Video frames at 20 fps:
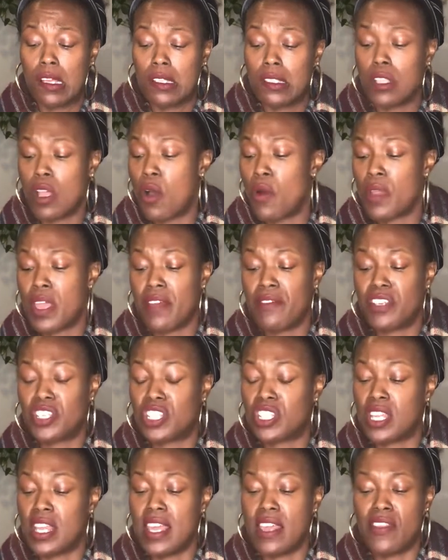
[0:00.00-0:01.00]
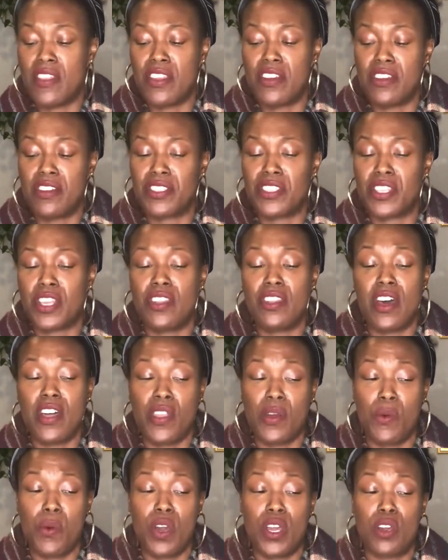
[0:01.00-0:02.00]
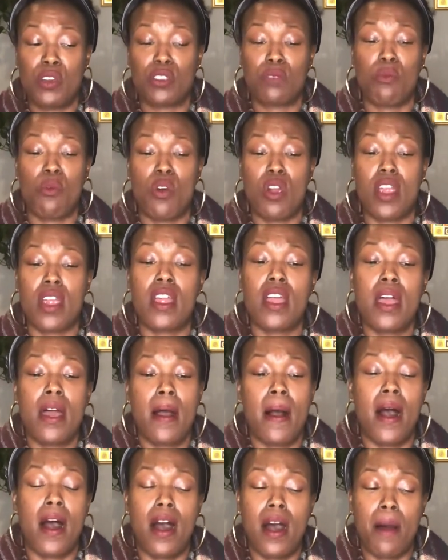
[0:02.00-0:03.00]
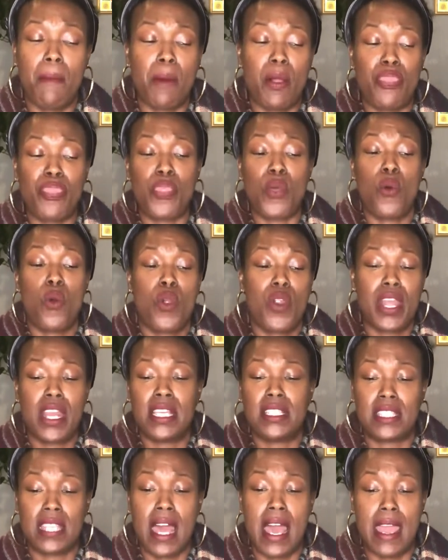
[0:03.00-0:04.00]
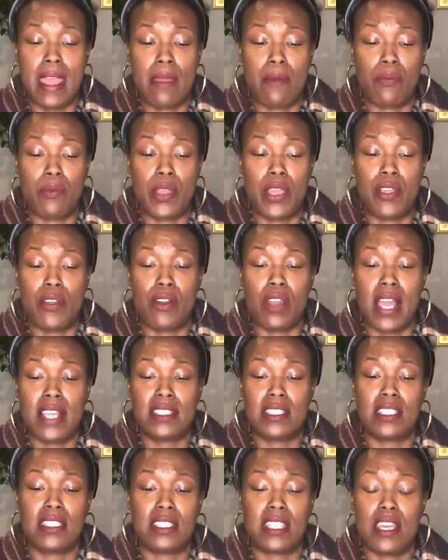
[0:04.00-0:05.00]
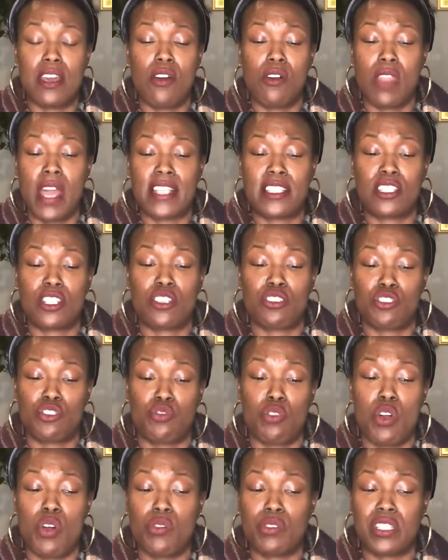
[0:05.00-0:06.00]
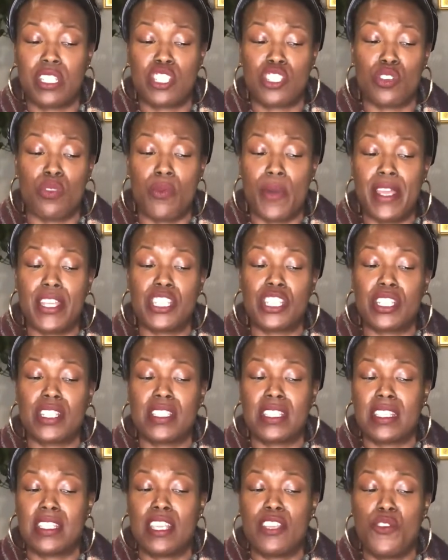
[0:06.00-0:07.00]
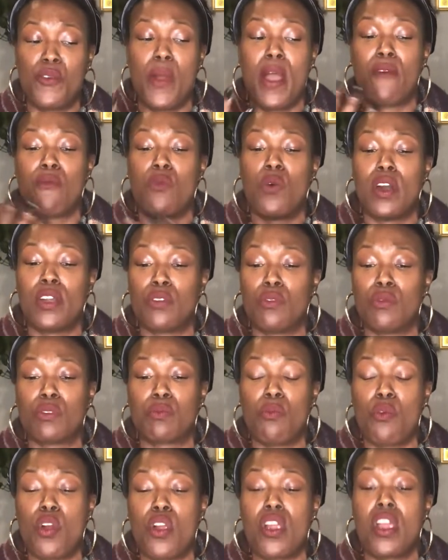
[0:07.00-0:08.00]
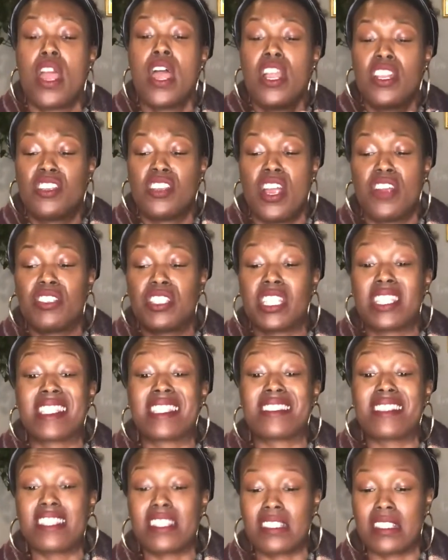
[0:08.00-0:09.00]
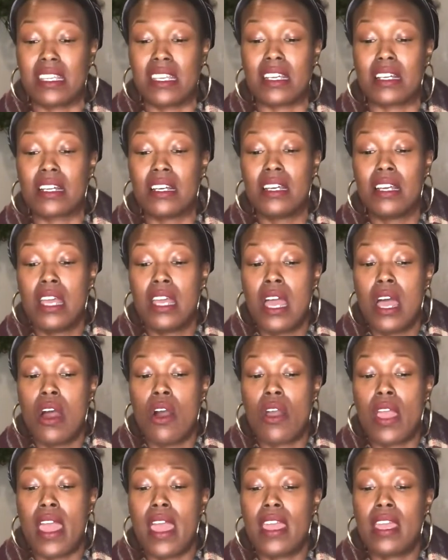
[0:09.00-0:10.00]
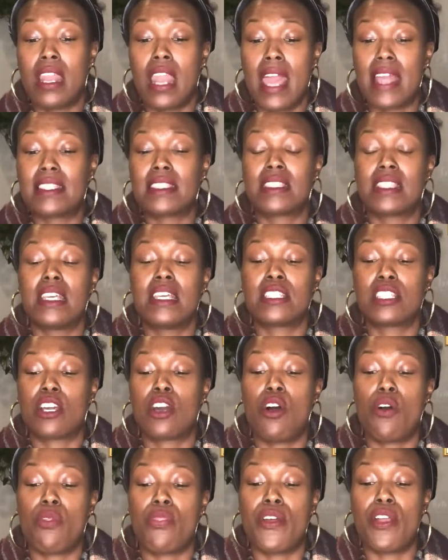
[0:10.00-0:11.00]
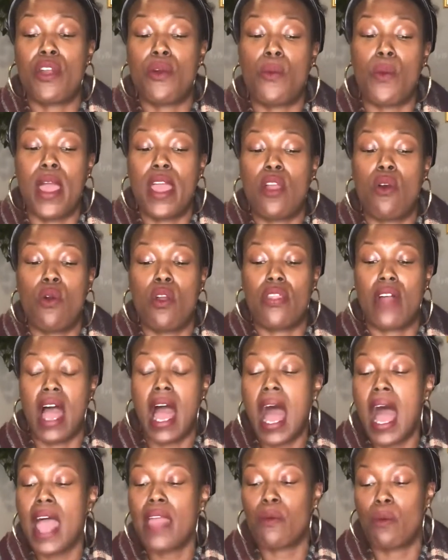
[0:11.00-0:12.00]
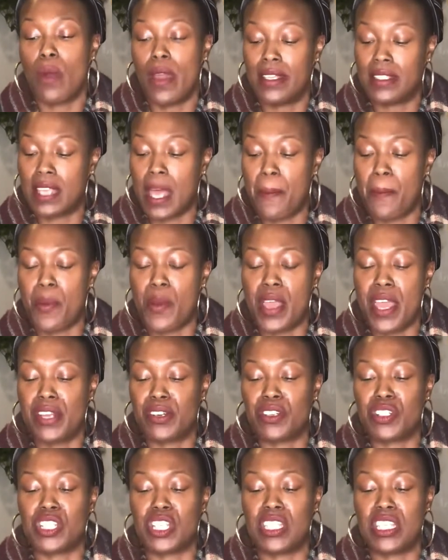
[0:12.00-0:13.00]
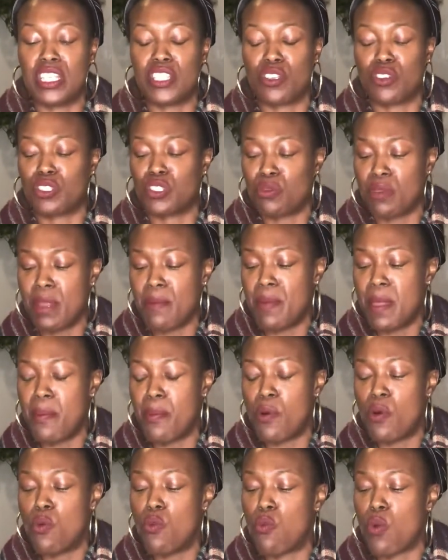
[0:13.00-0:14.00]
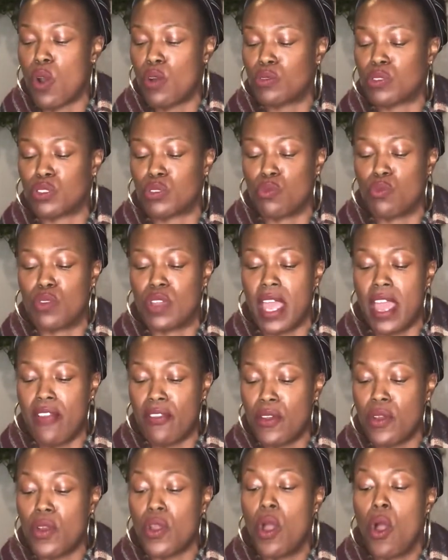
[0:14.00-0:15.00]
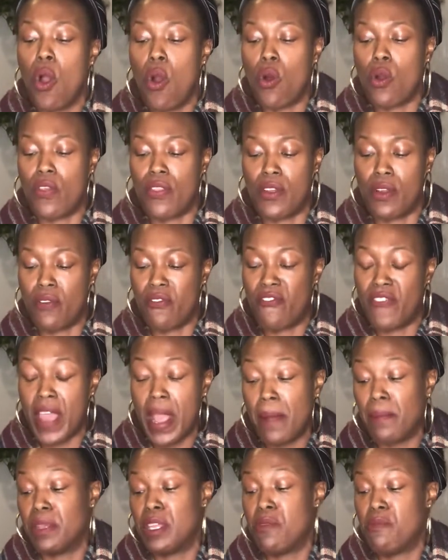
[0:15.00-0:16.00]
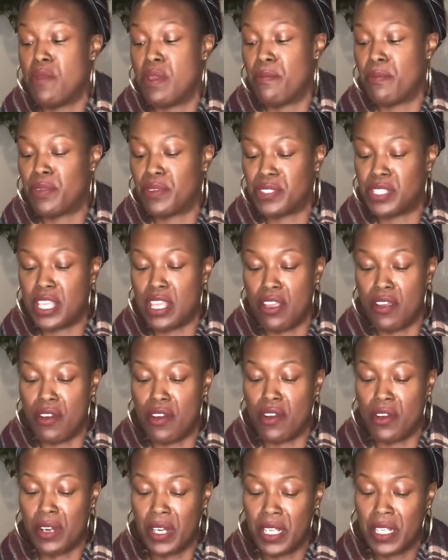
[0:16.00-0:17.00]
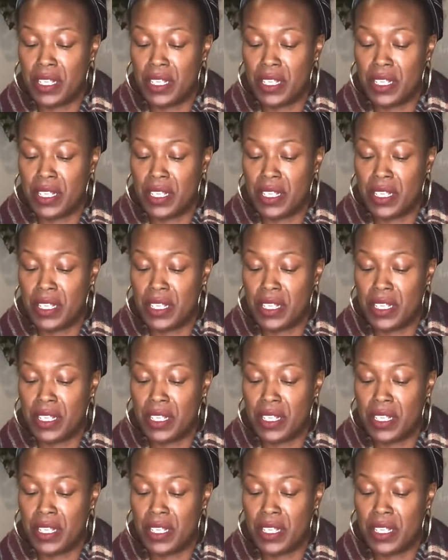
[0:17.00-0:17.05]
Don't give a shit. And then there's another one who's more authority type here. Likes to tell, likes to control situations. And then you have one who's more narcissistic, okay? Likes things to go their way or the highway type of energy. These are three people who work together or they're family members here.